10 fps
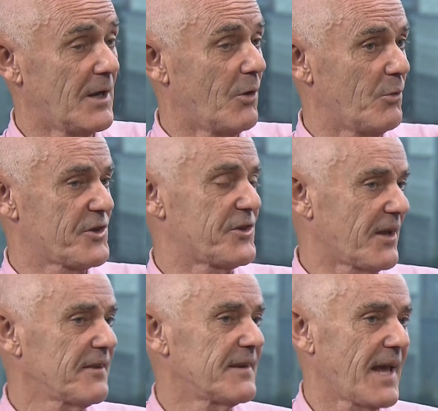which
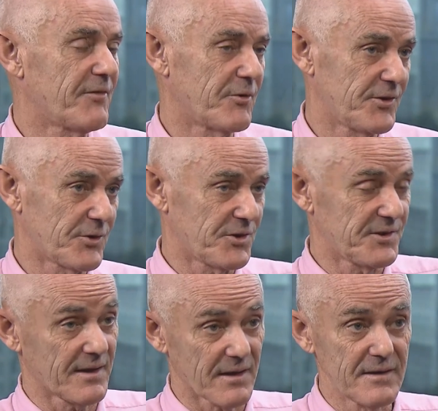doesn't have the resources
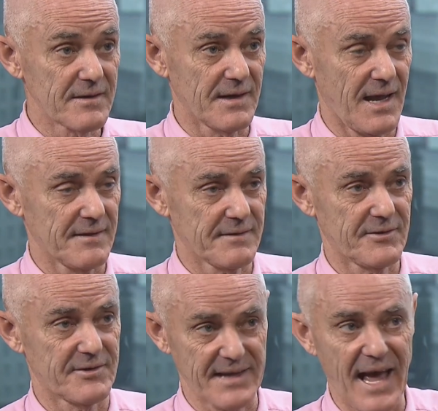that London has
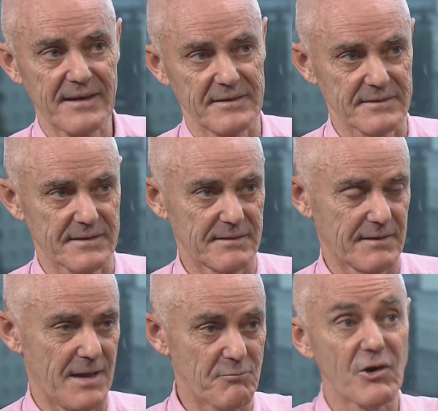to tackle
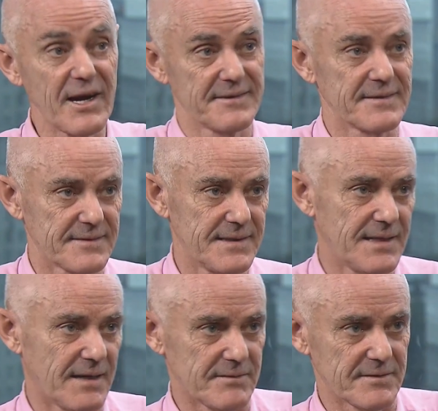rising sea
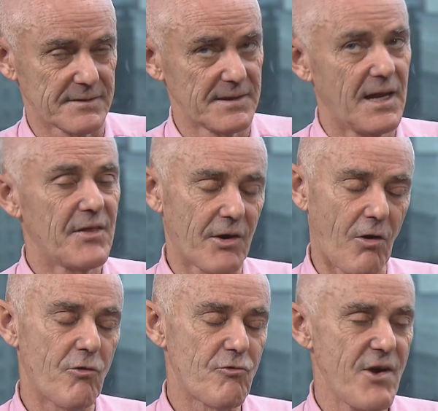levels, they're
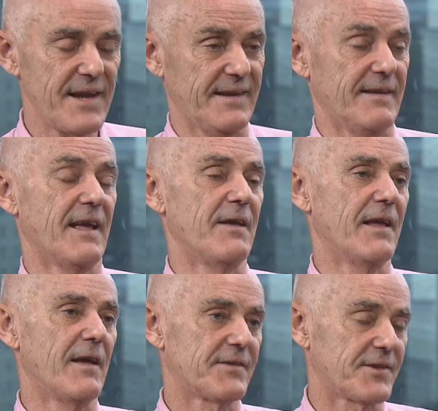already
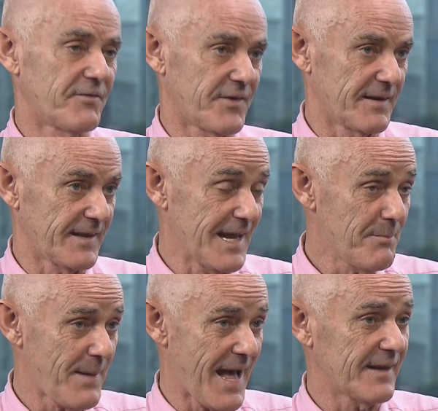suffering the
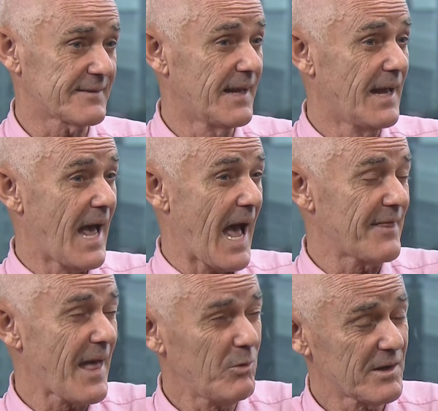impacts,
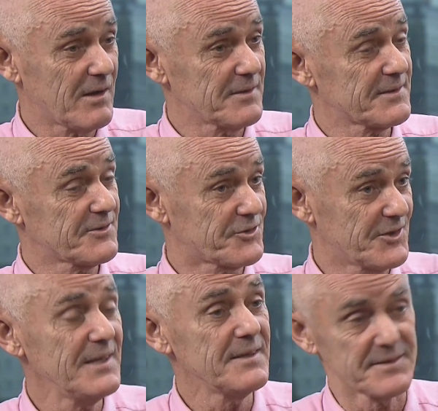and that will cost
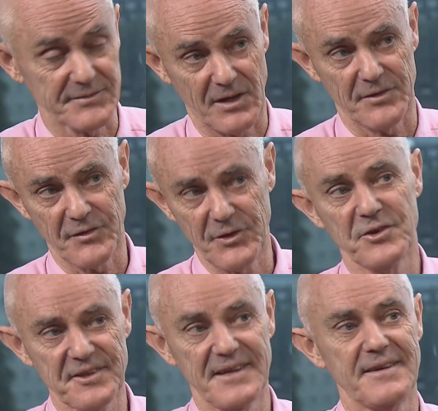trillions of dollars for
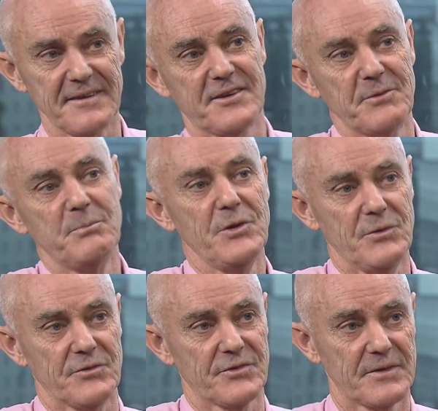those cities to move.